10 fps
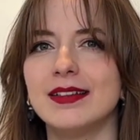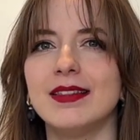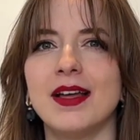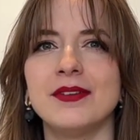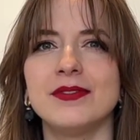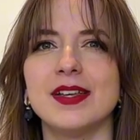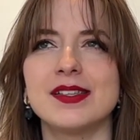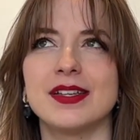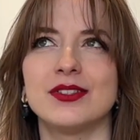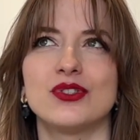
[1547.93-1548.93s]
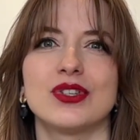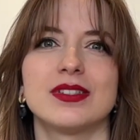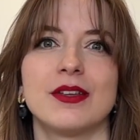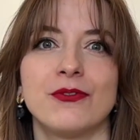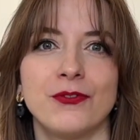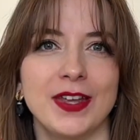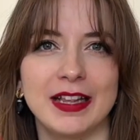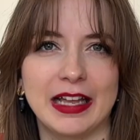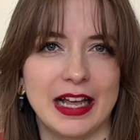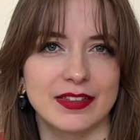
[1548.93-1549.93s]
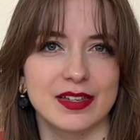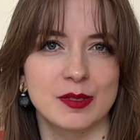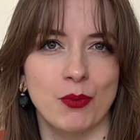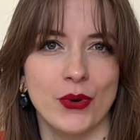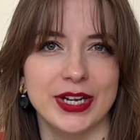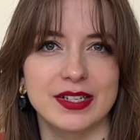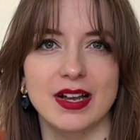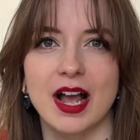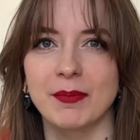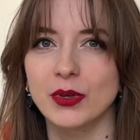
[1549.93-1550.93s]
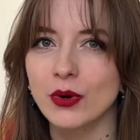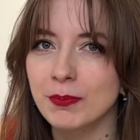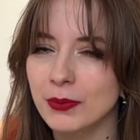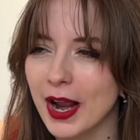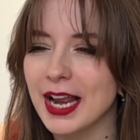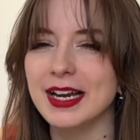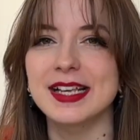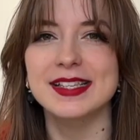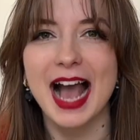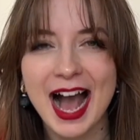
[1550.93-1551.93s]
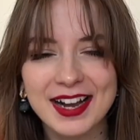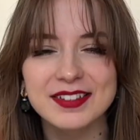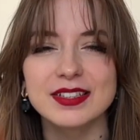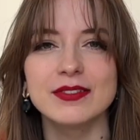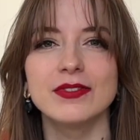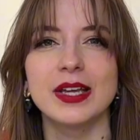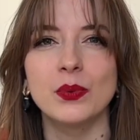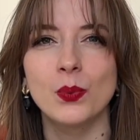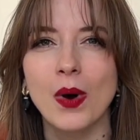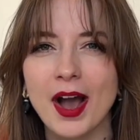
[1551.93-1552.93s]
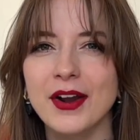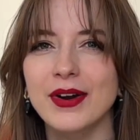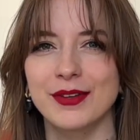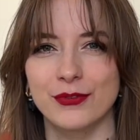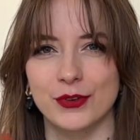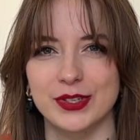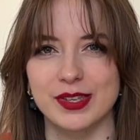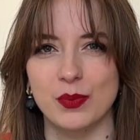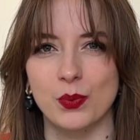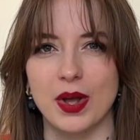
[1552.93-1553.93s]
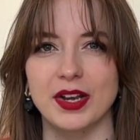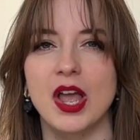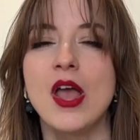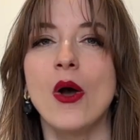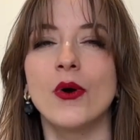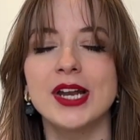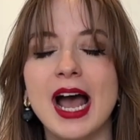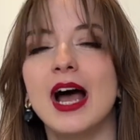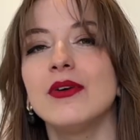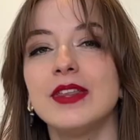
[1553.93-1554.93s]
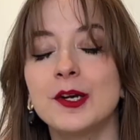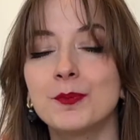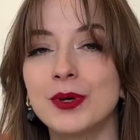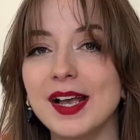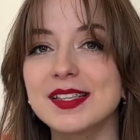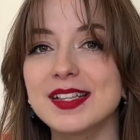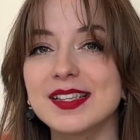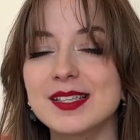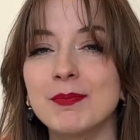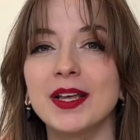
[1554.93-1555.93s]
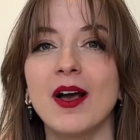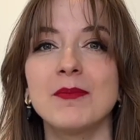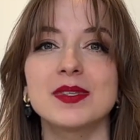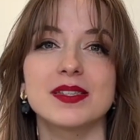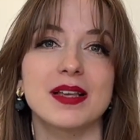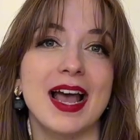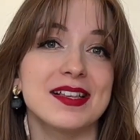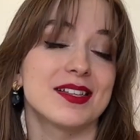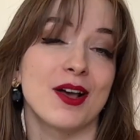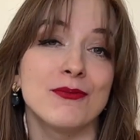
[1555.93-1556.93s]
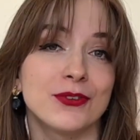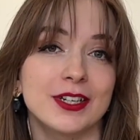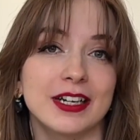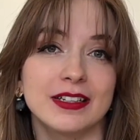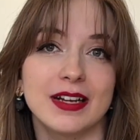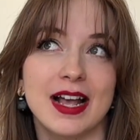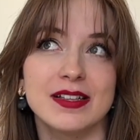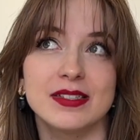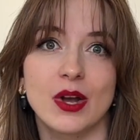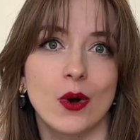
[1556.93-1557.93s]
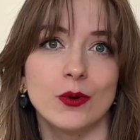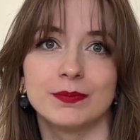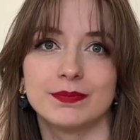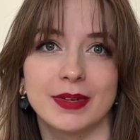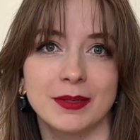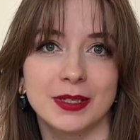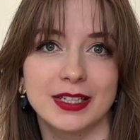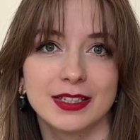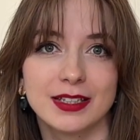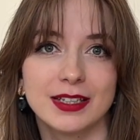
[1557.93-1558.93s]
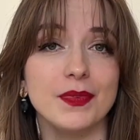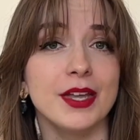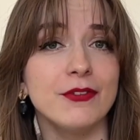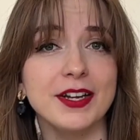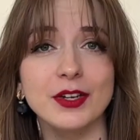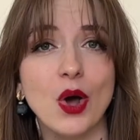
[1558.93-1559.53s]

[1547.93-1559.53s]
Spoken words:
Love isn't just a feeling at this point in time. Your brain is actively wiring for someone on how their presence becomes as comforting as home, maybe. If any